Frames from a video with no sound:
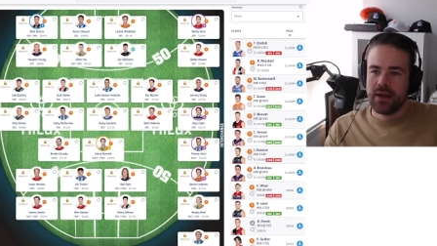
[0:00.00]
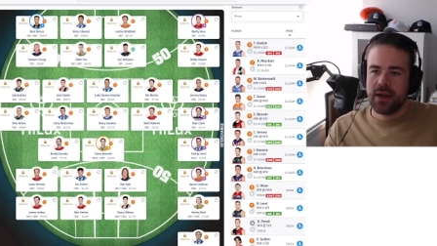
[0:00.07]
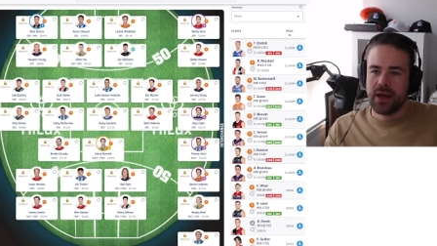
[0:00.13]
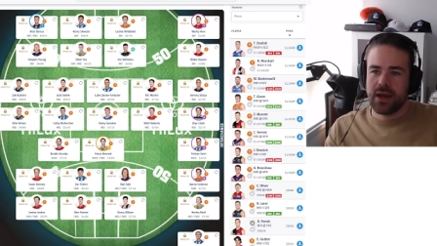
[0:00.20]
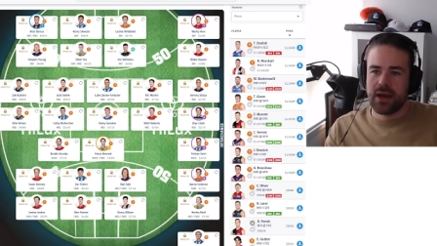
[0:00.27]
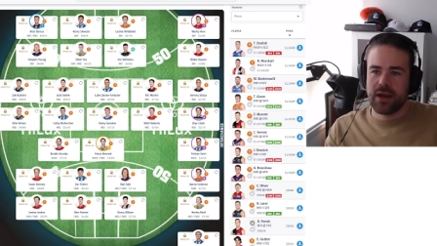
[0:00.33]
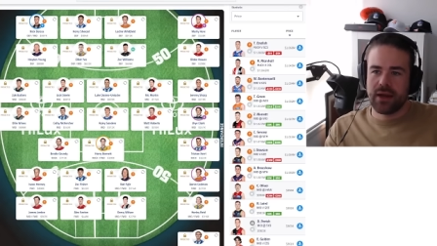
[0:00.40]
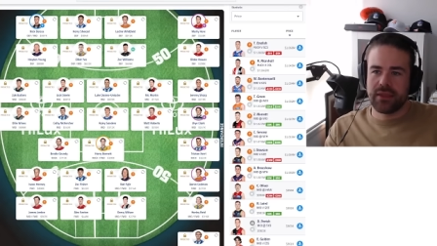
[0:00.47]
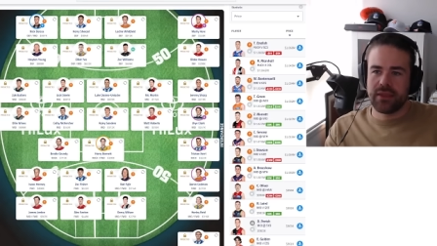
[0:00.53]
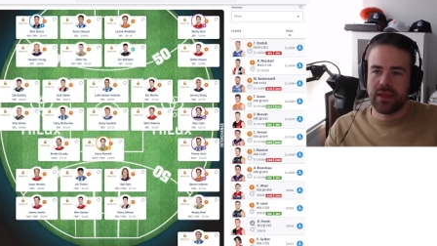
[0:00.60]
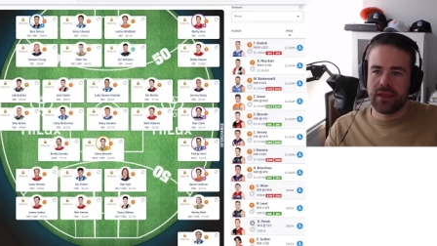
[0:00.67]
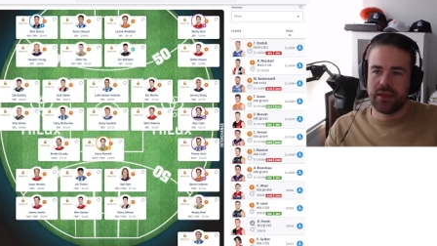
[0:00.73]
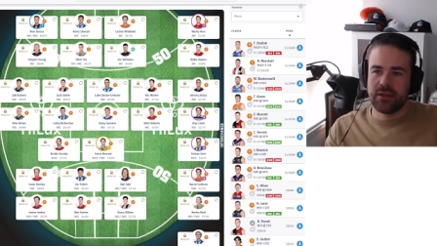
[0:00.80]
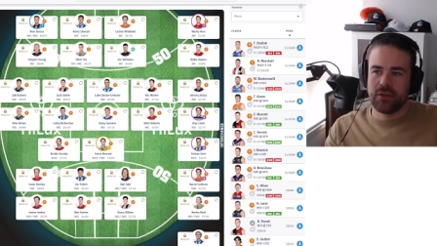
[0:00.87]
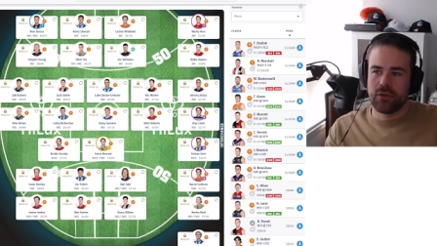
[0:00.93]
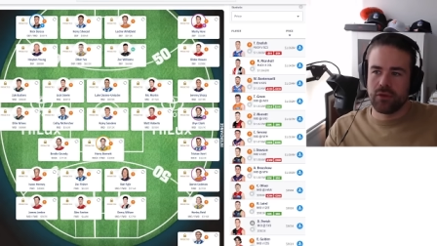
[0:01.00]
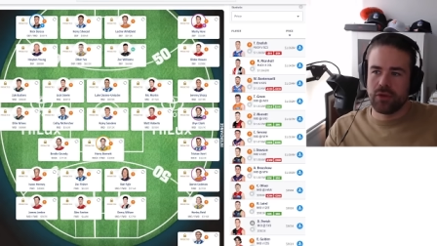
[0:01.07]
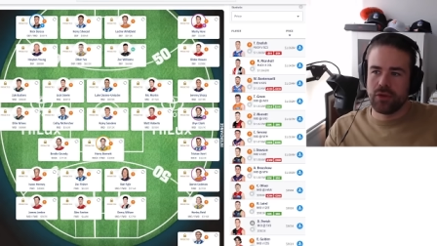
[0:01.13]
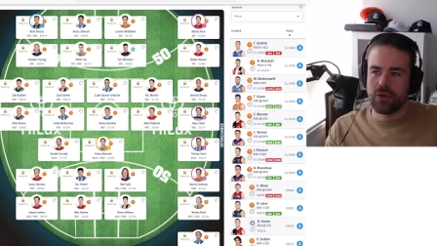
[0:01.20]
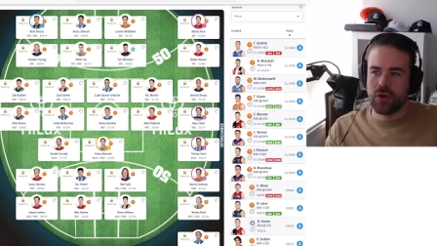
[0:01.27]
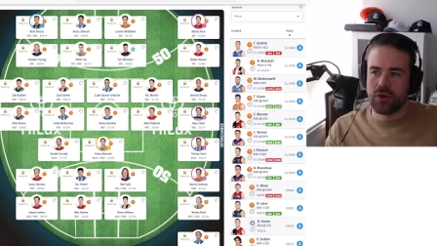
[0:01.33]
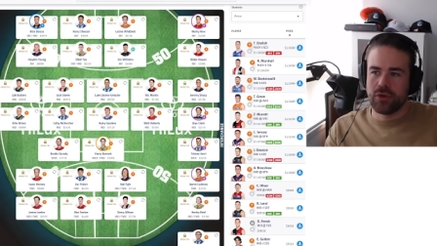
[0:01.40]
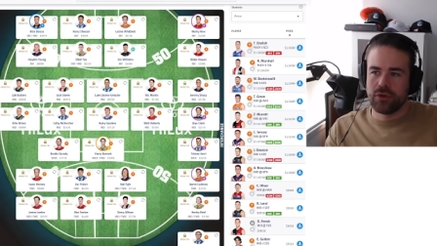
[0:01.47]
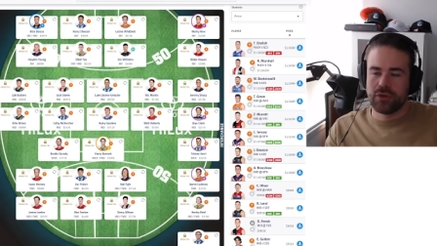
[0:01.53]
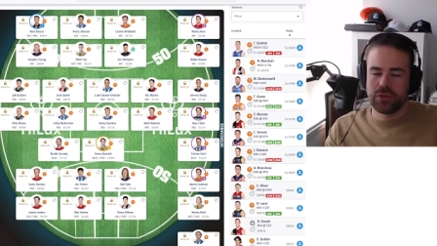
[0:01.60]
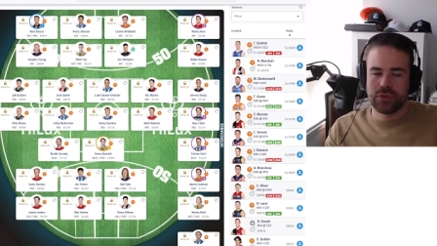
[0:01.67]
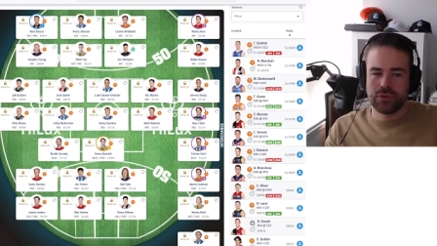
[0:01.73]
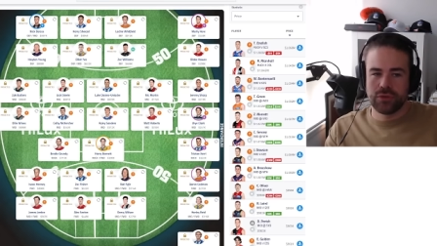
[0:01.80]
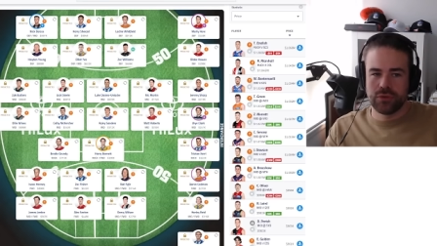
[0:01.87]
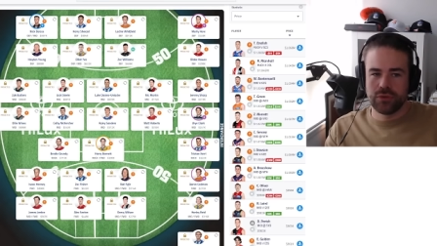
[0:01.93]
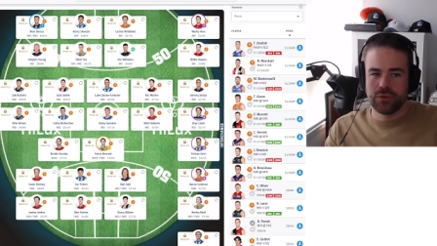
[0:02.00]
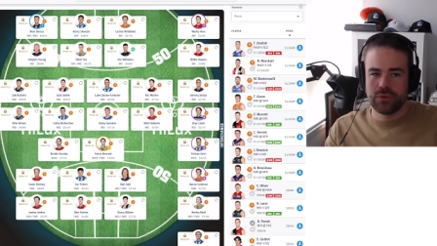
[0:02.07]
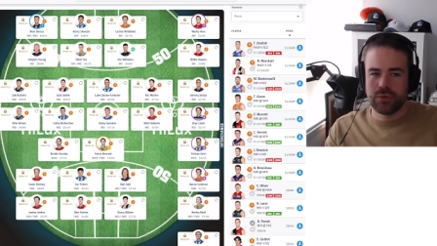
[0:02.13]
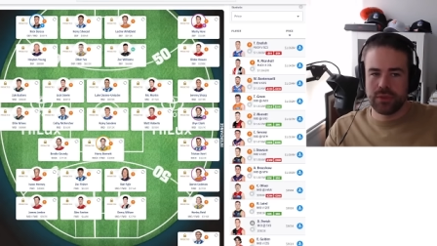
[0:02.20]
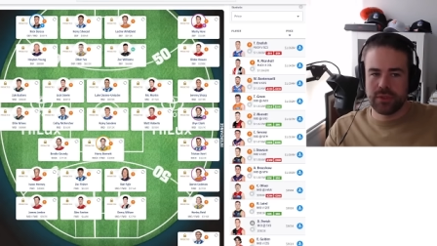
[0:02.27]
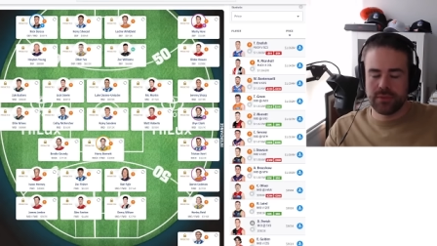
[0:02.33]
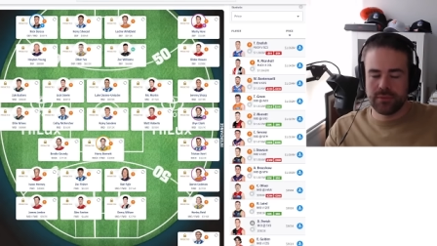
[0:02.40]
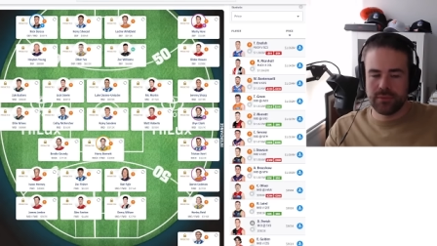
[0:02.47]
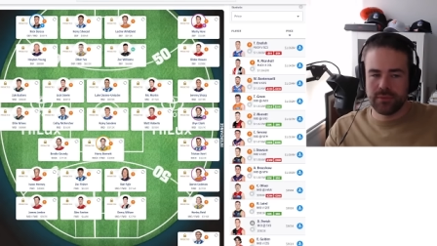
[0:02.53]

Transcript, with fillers: uh, then look Yeo to